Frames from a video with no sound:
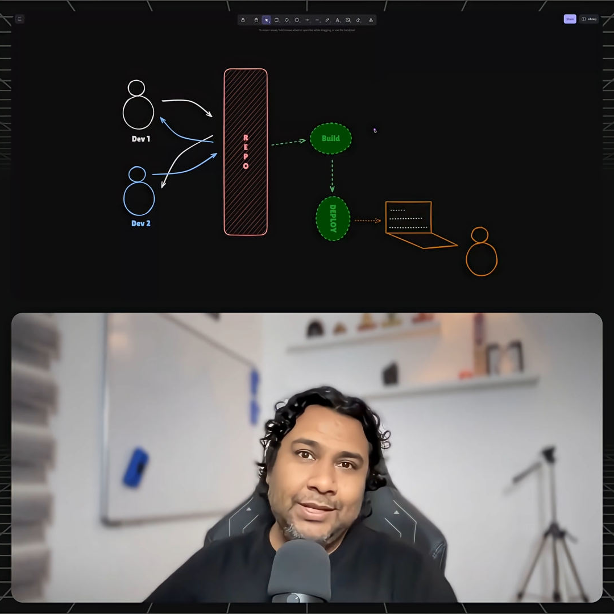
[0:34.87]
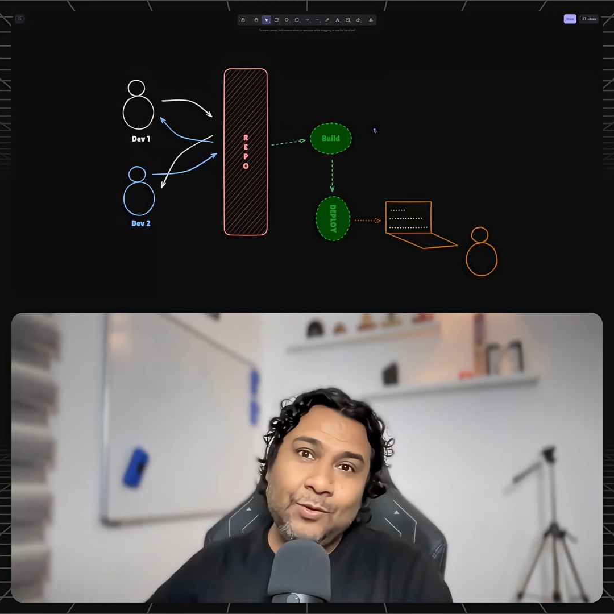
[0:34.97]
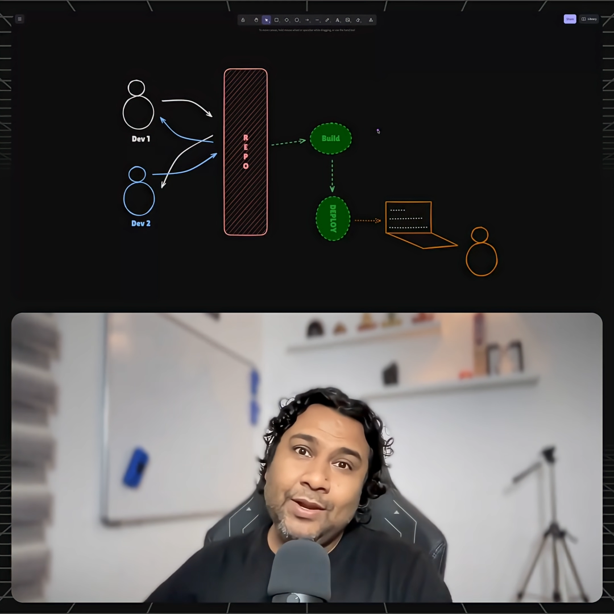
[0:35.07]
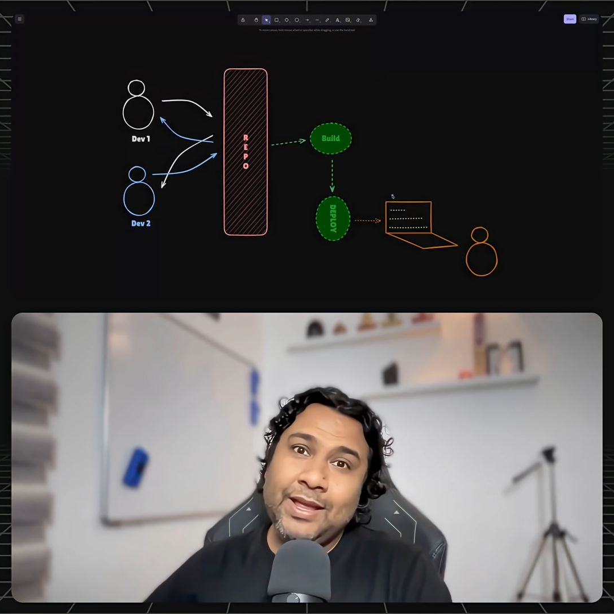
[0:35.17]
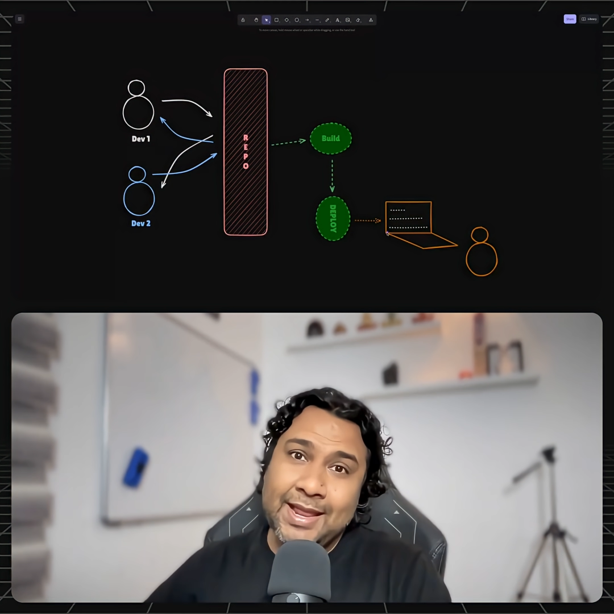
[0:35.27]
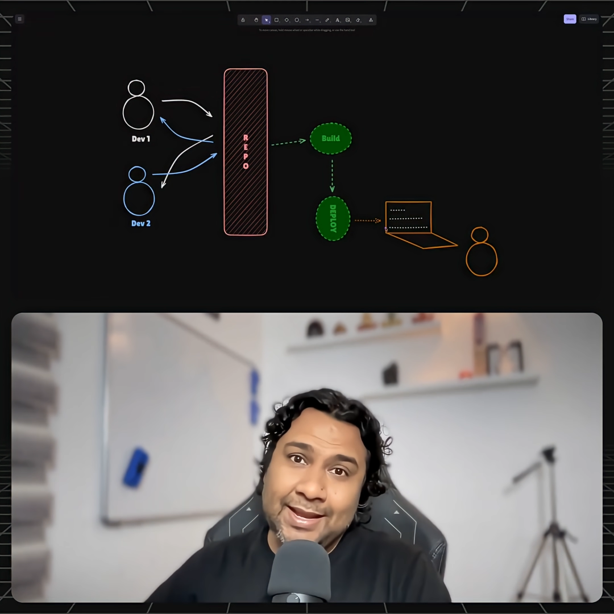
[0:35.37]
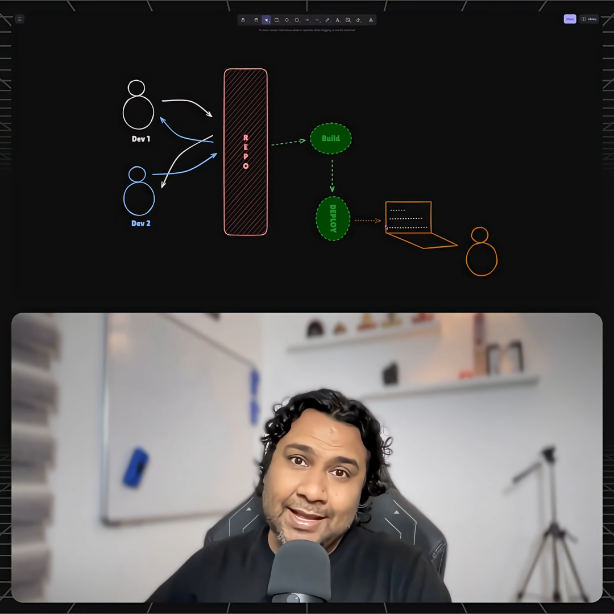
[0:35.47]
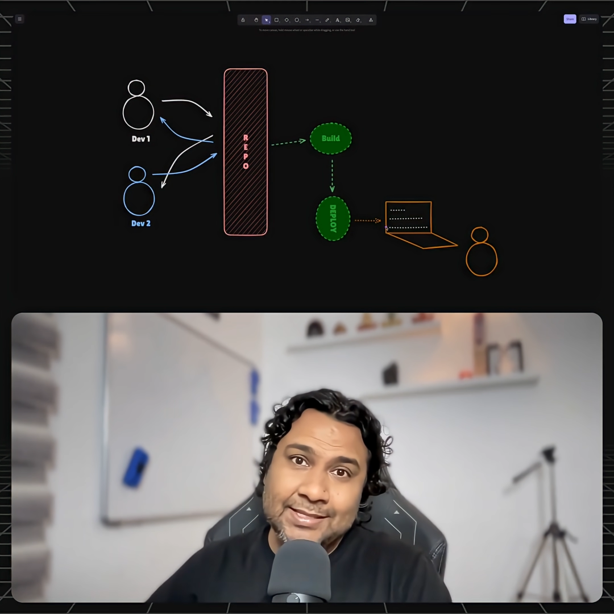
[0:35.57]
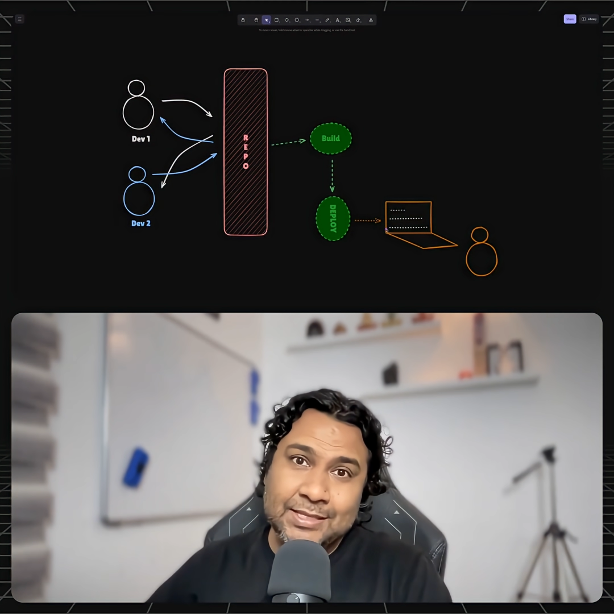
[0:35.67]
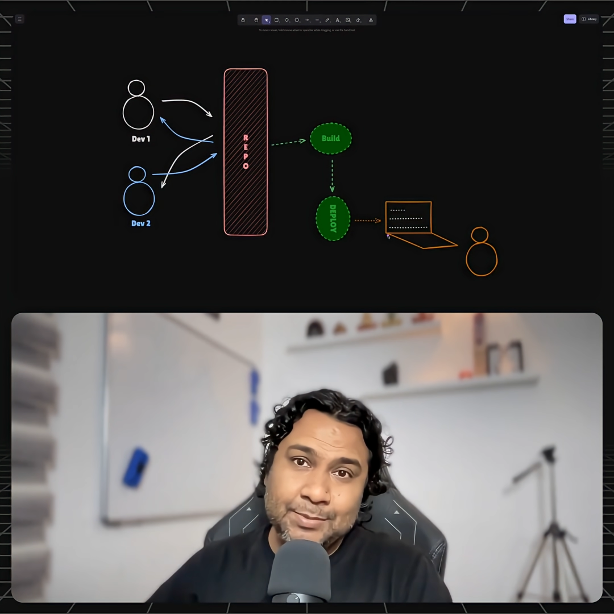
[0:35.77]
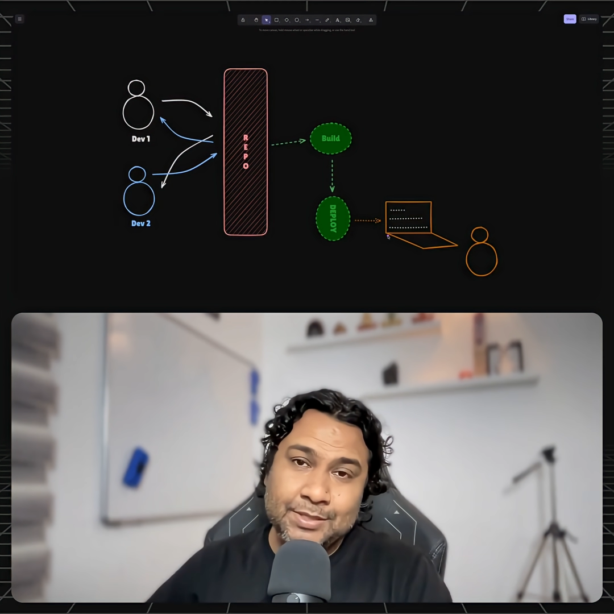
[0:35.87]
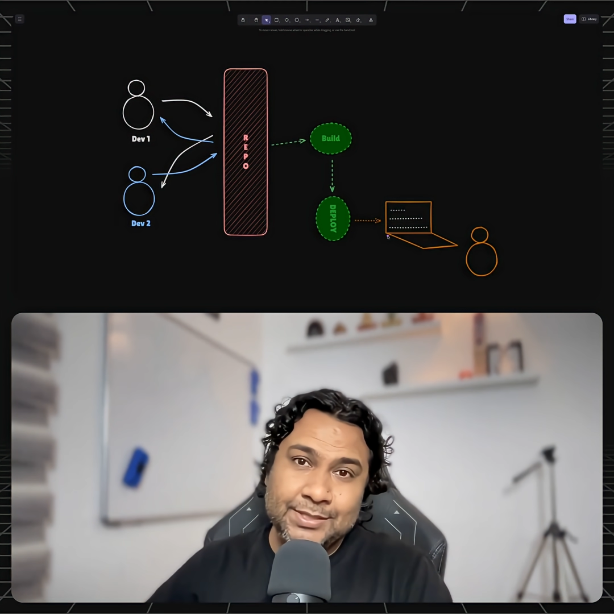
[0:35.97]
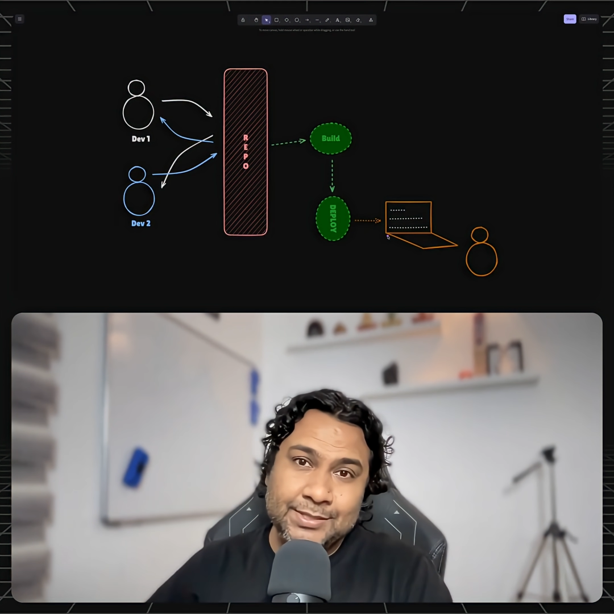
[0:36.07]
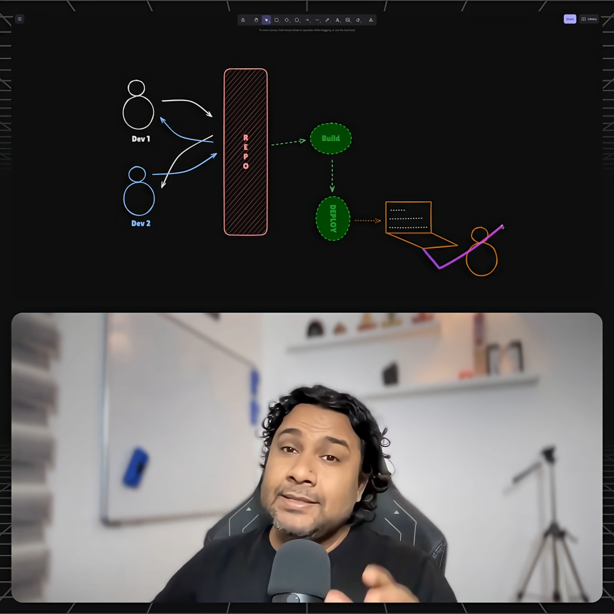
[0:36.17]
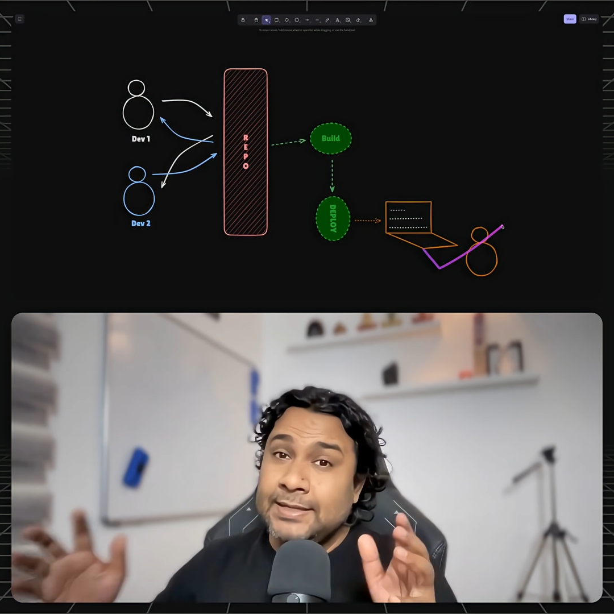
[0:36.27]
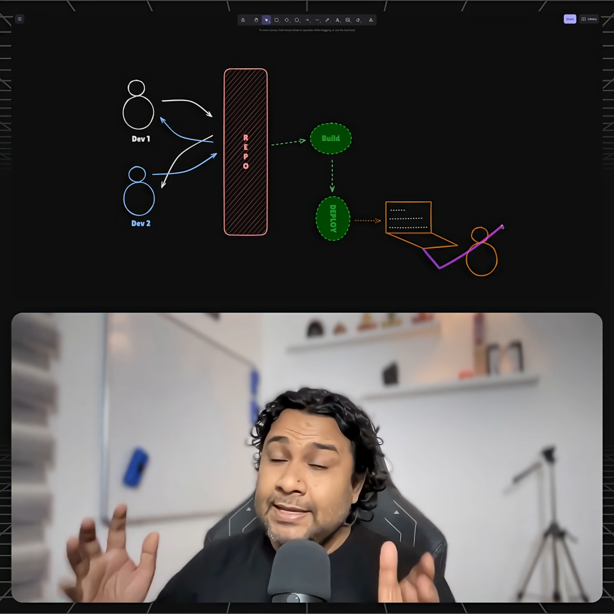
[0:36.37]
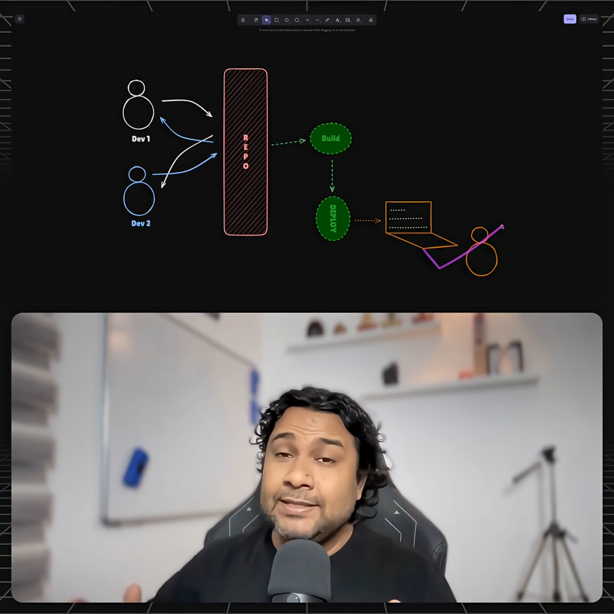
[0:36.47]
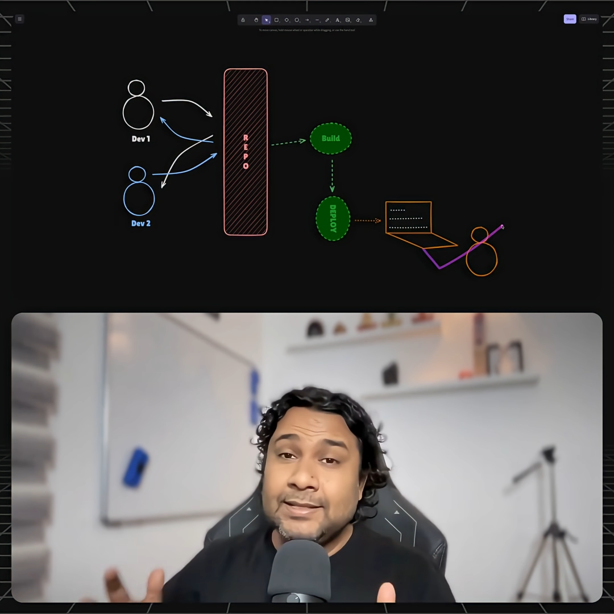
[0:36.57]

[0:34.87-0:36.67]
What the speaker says: your end customers see the